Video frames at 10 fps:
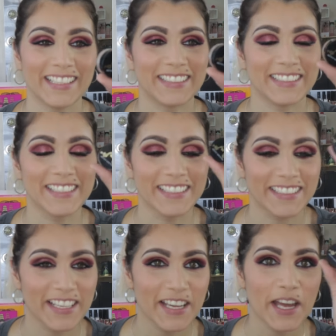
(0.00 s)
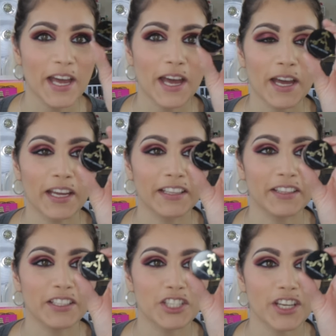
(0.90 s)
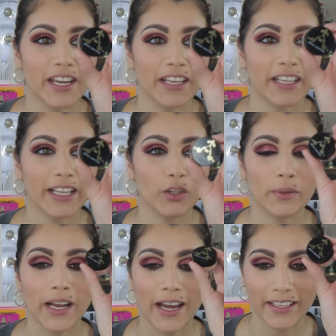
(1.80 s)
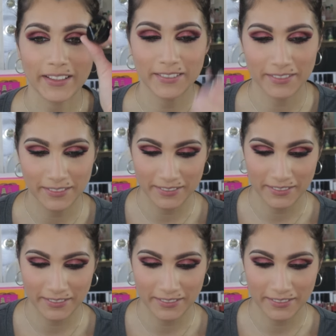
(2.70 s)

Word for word: and the and the shade Illuminati.